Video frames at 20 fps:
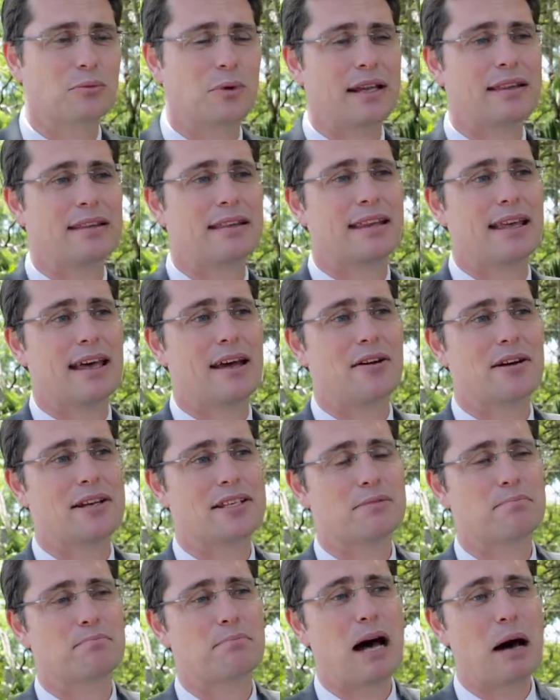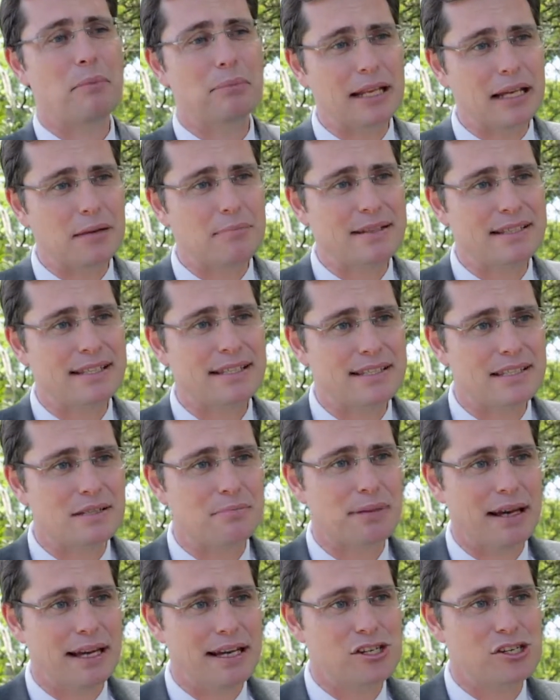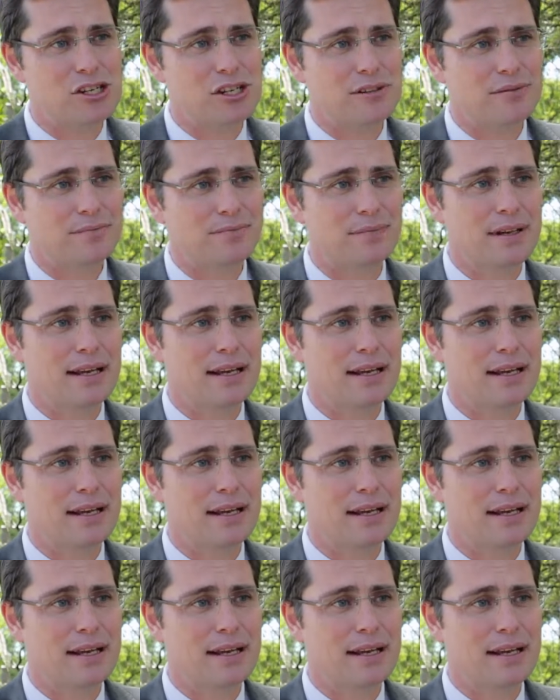when there is public participation,